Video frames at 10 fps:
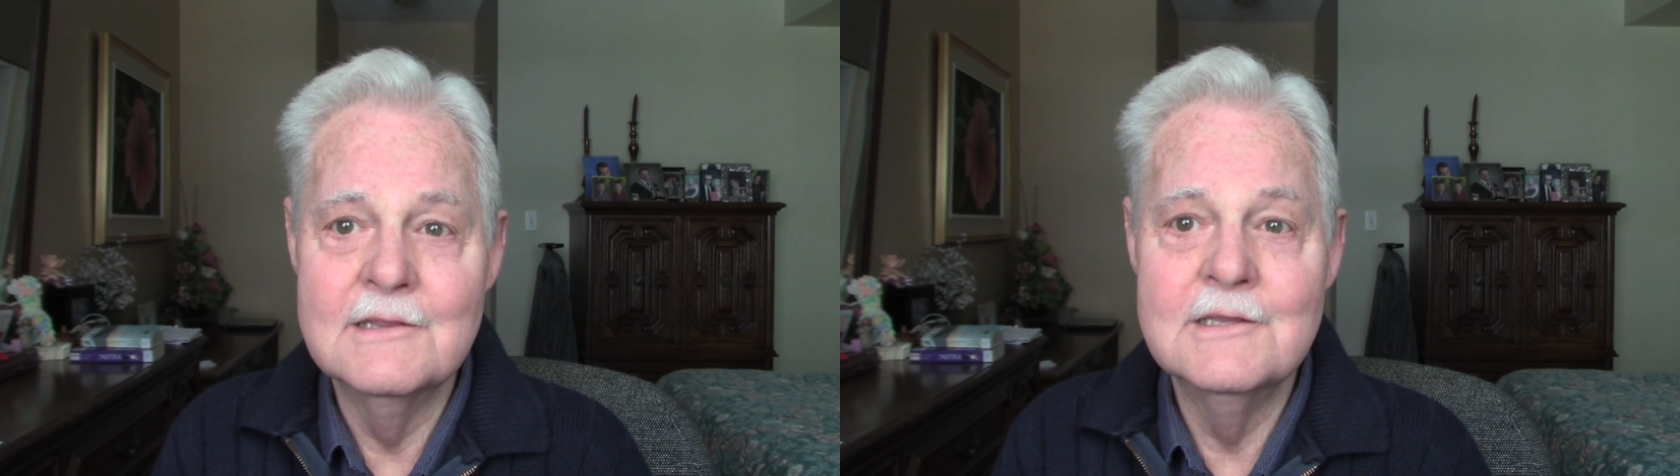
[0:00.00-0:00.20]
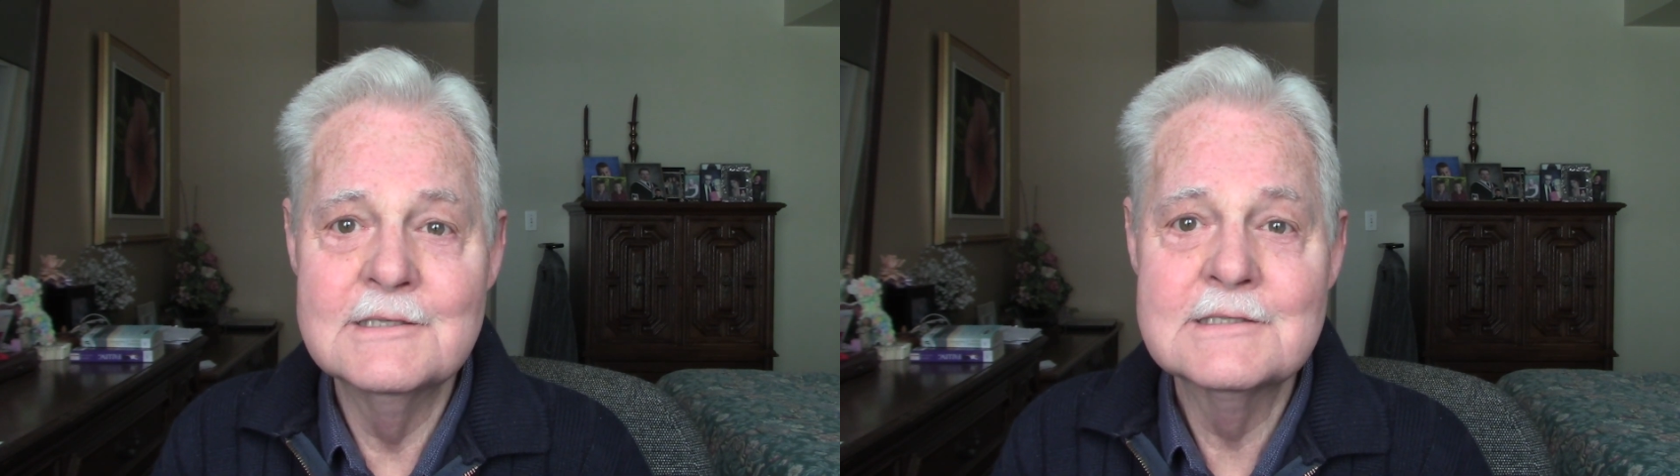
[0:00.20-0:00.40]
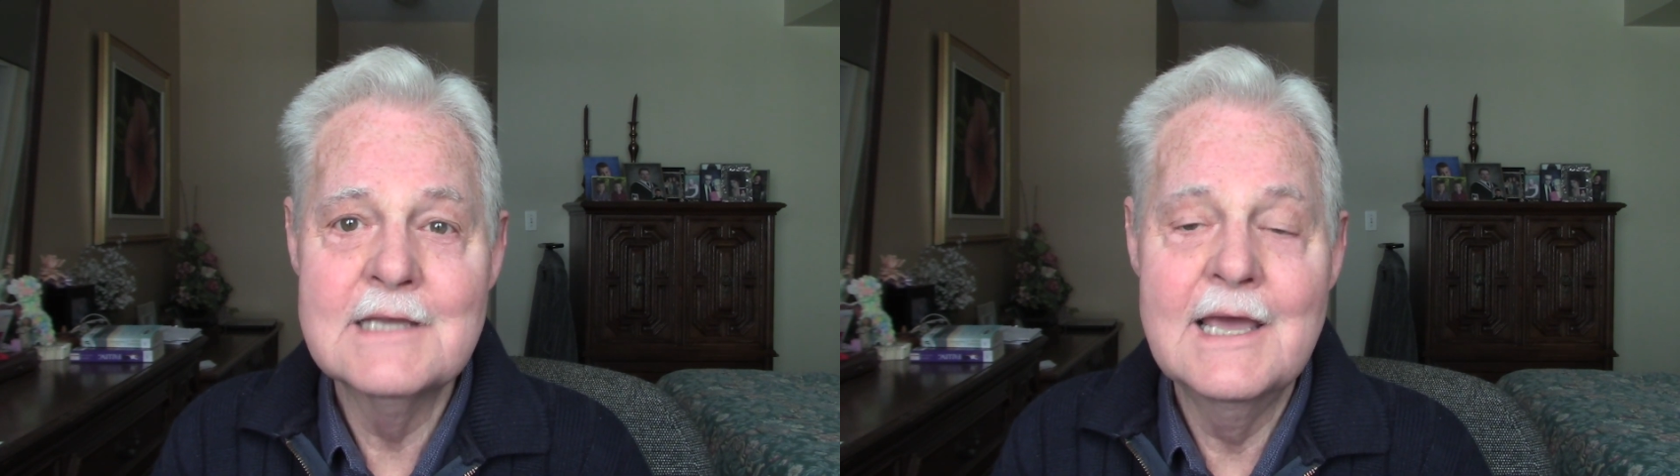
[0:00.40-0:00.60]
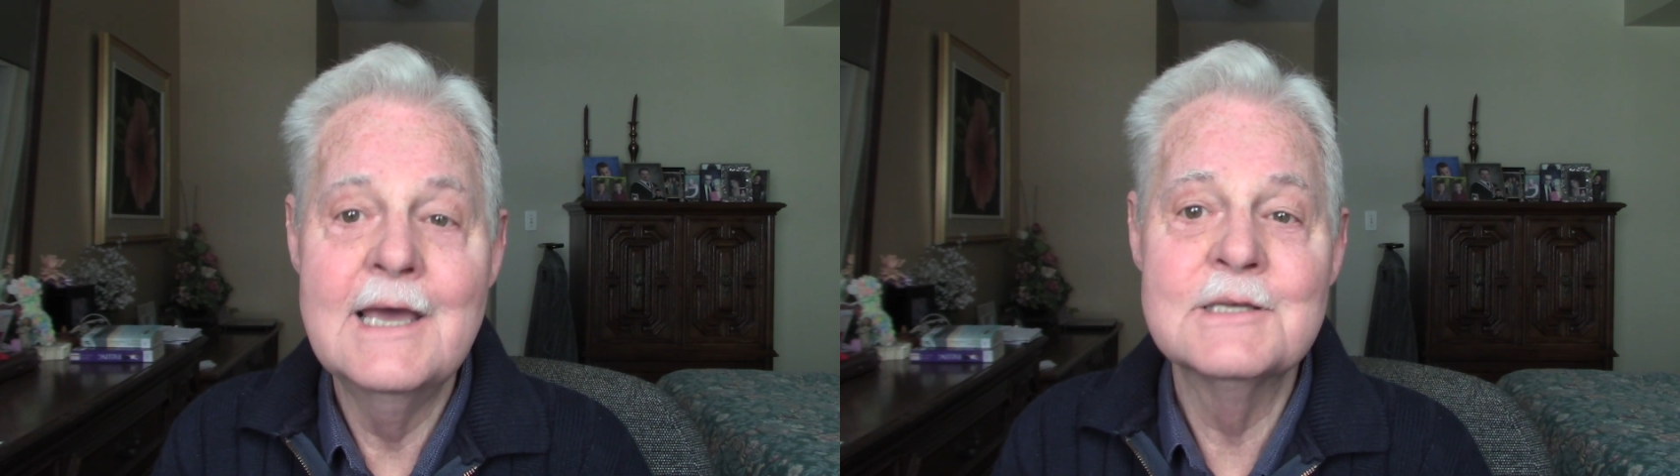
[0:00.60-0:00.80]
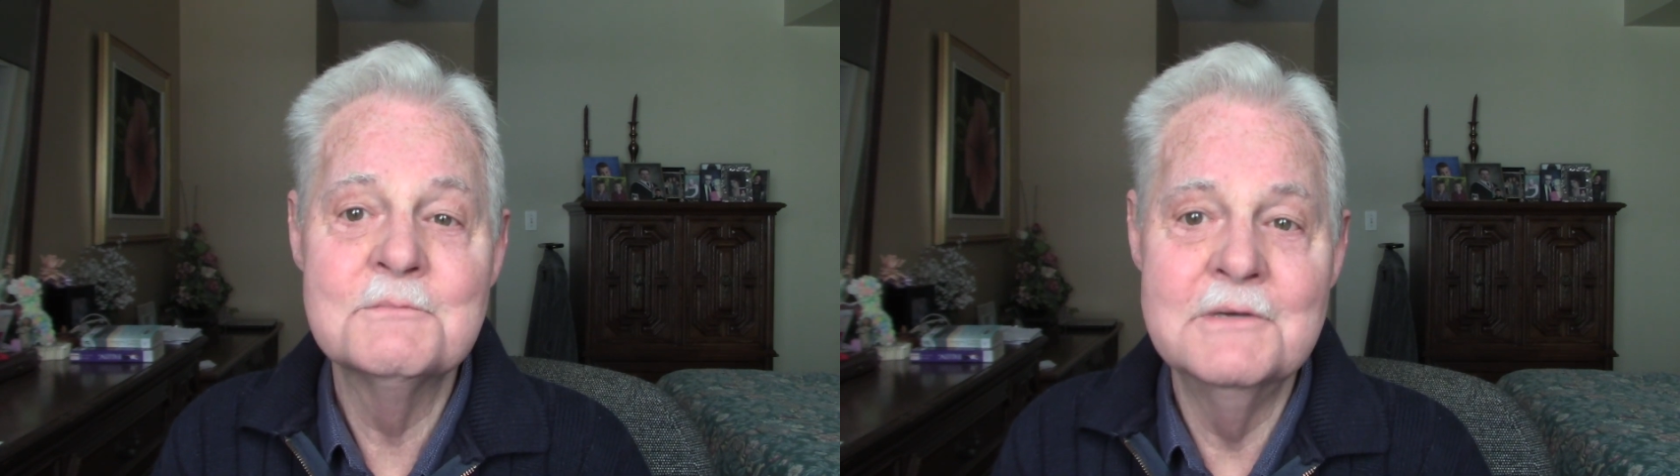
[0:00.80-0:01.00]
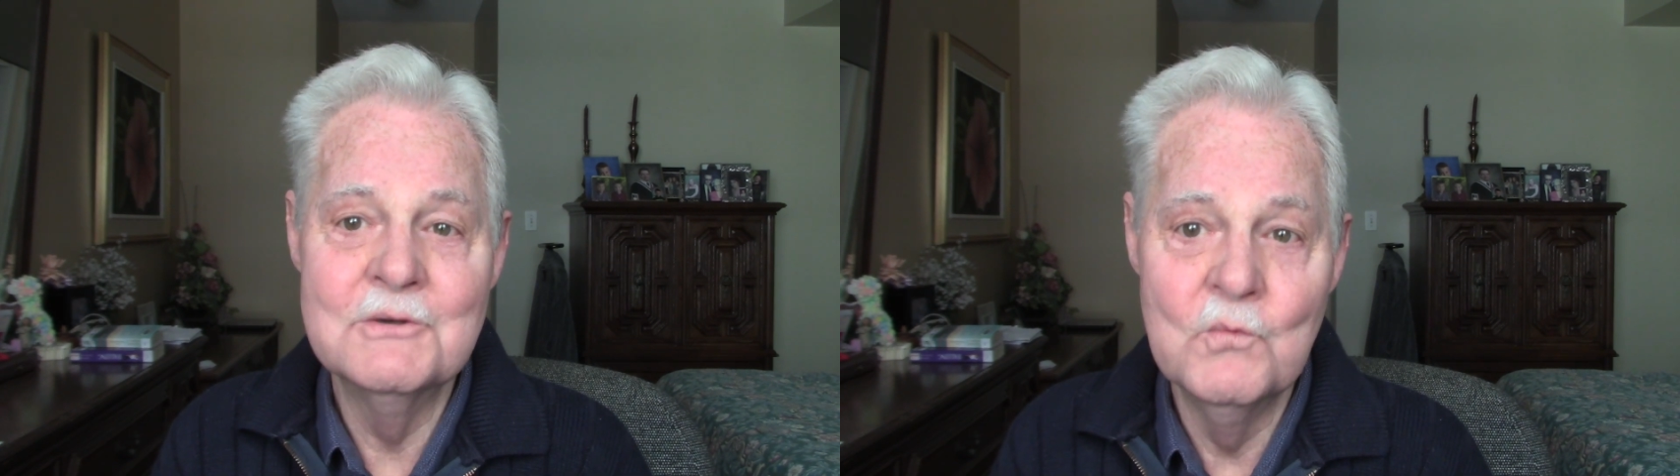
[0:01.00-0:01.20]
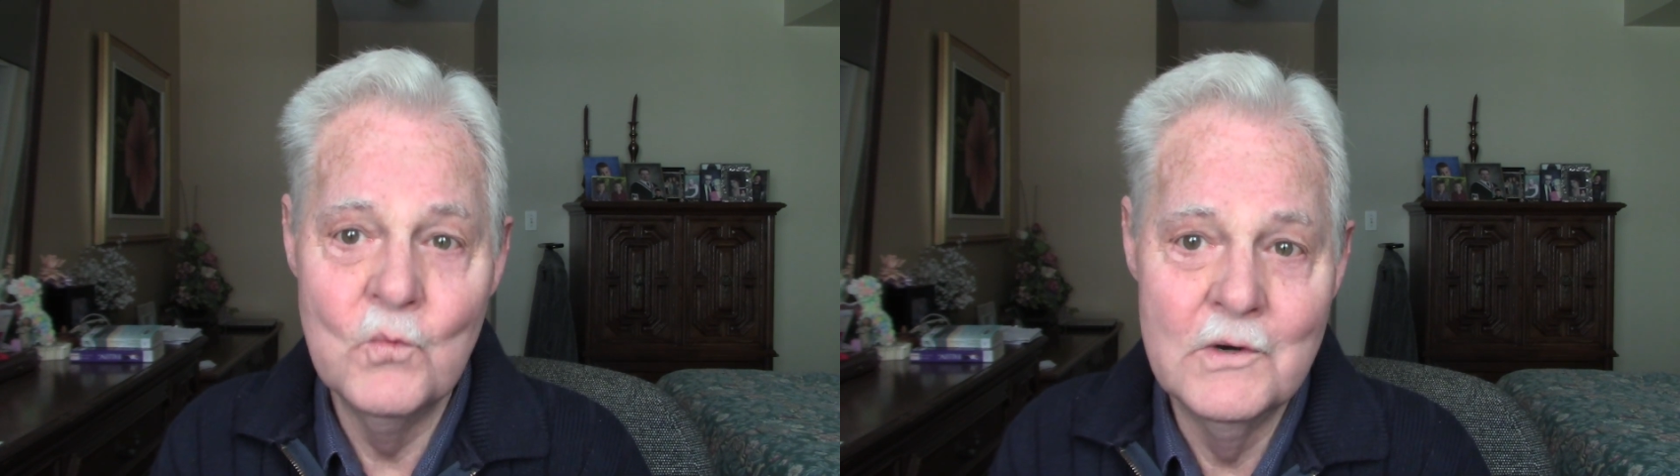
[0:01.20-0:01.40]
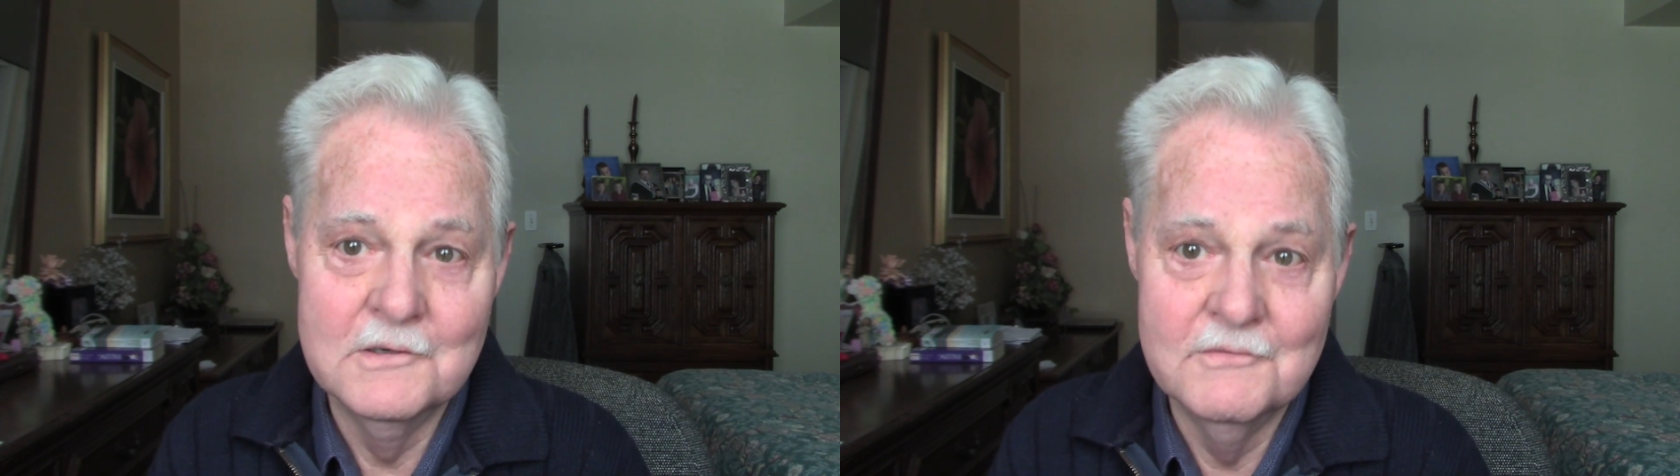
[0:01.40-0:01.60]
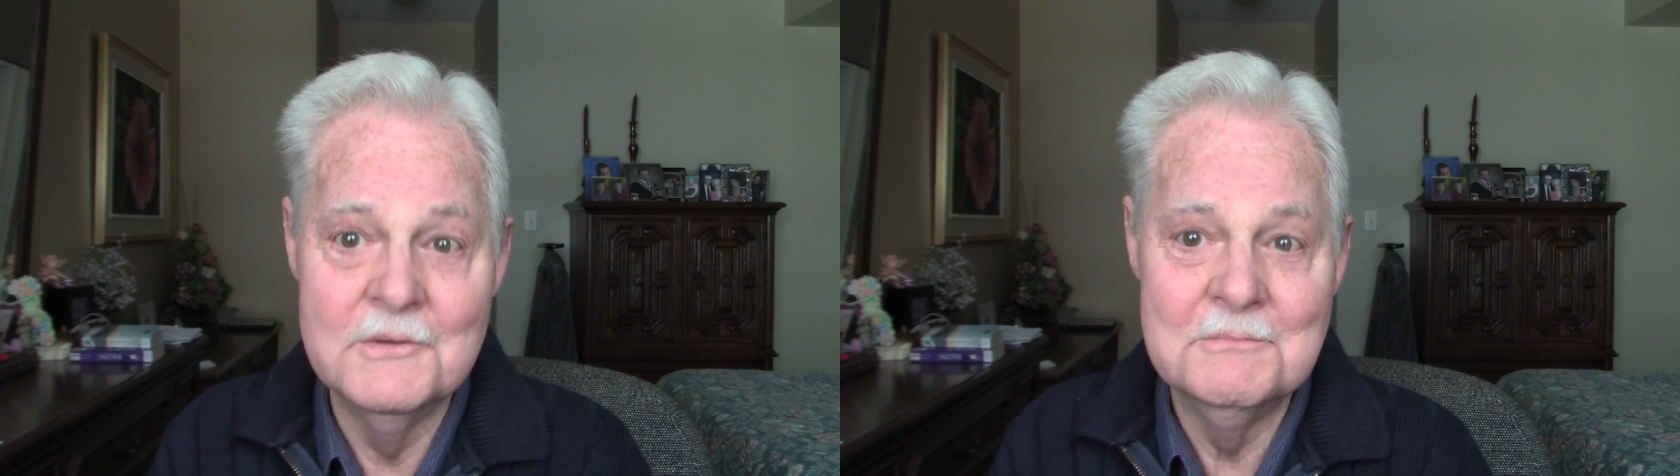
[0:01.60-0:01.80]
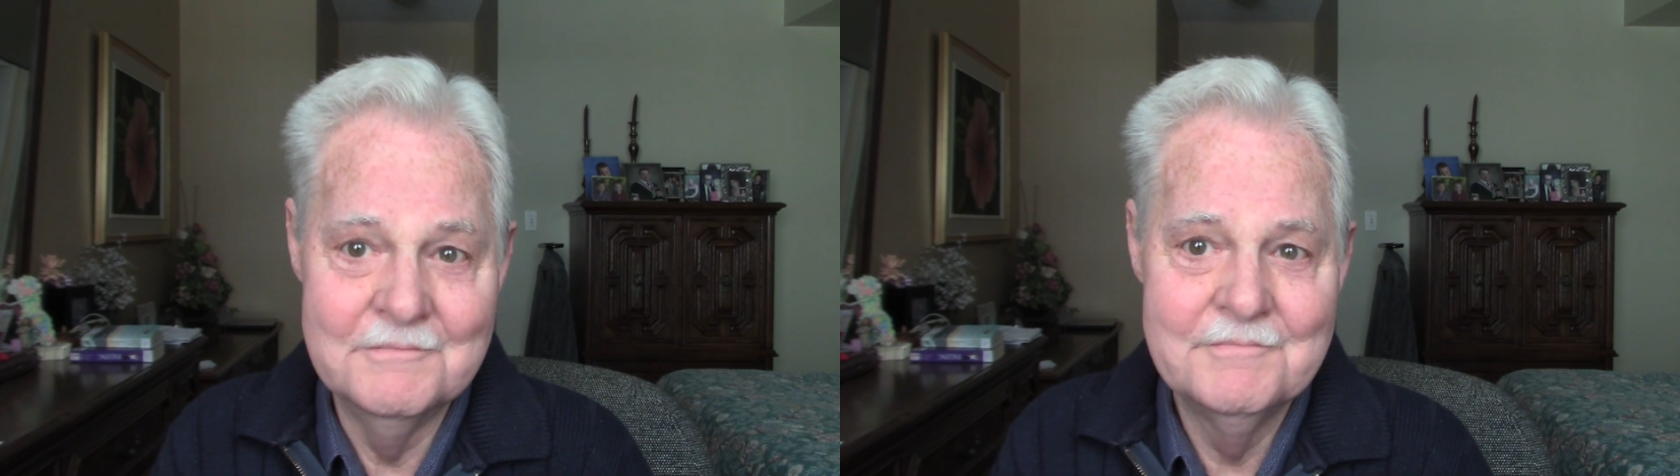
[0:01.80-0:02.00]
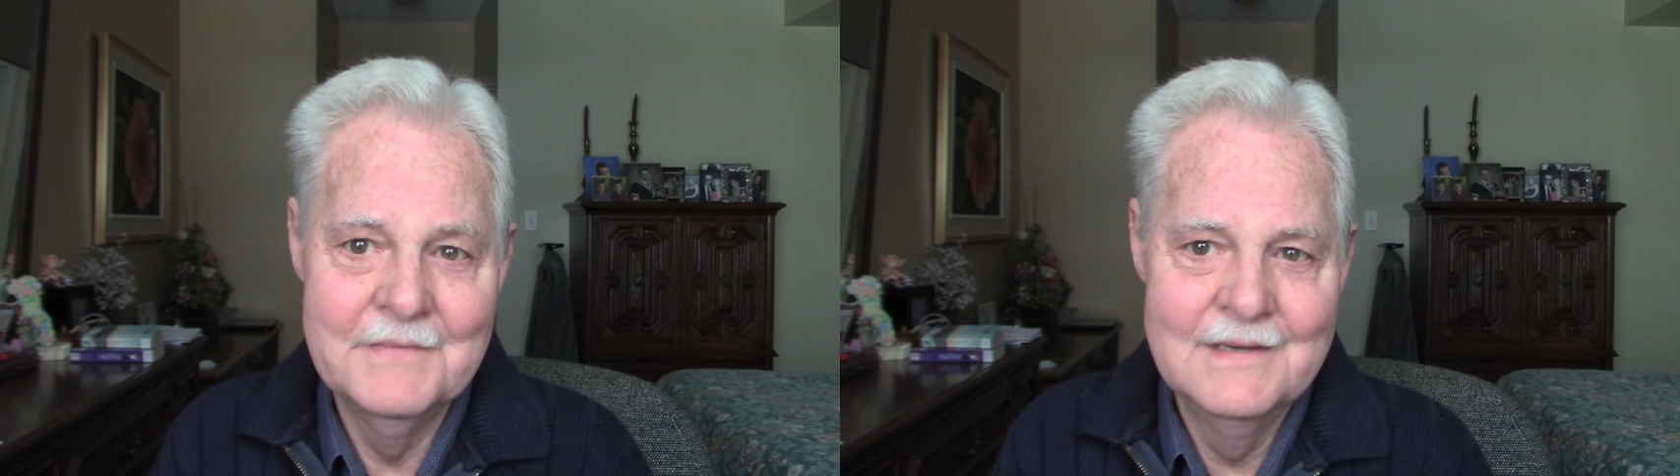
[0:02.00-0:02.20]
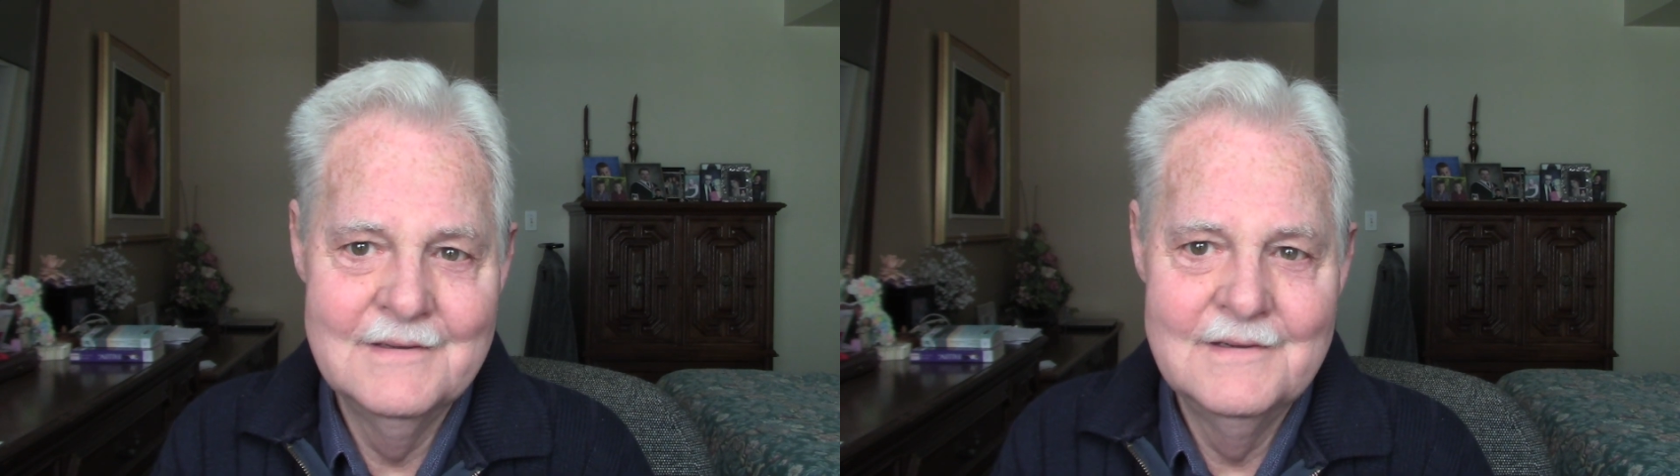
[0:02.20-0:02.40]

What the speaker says: This has been one of them.